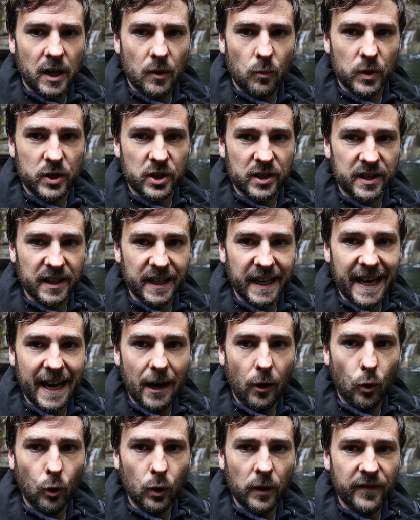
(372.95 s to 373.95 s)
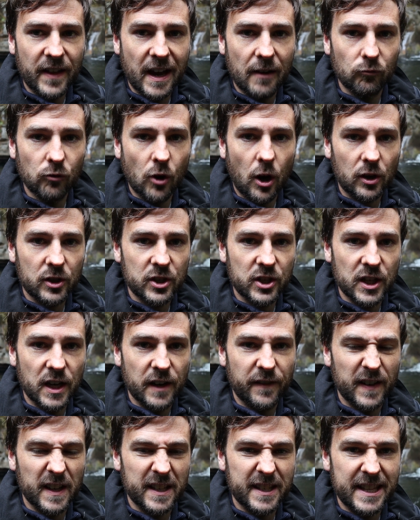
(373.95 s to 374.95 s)
which is going to get all of that rock
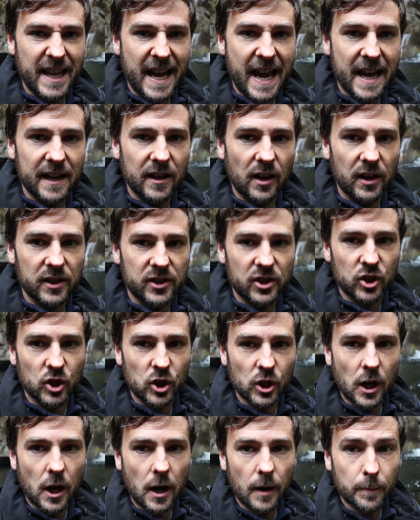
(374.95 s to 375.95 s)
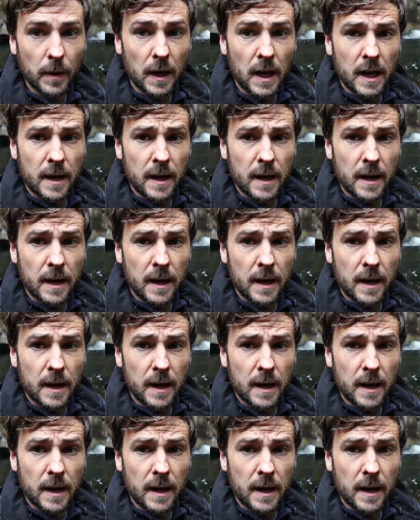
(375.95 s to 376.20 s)
surface there nice and sharp,